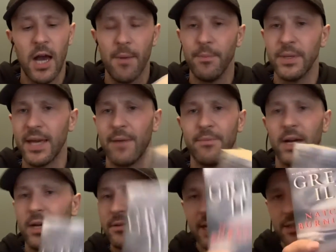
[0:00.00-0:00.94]
But yeah,
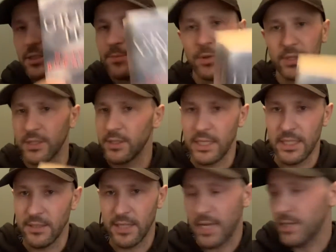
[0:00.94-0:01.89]
not just burning
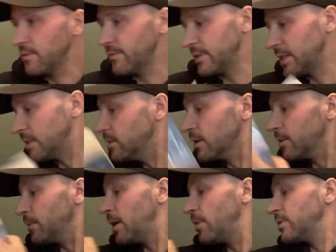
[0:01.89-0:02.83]
is actually fantastic.
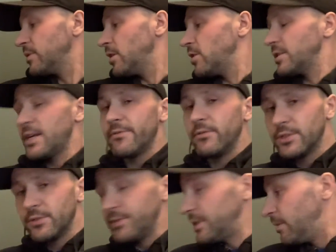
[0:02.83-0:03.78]
I would urge everyone to
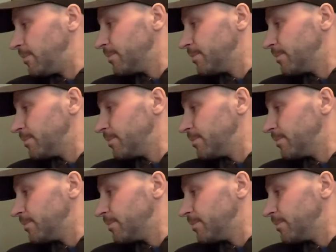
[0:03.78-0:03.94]
read it.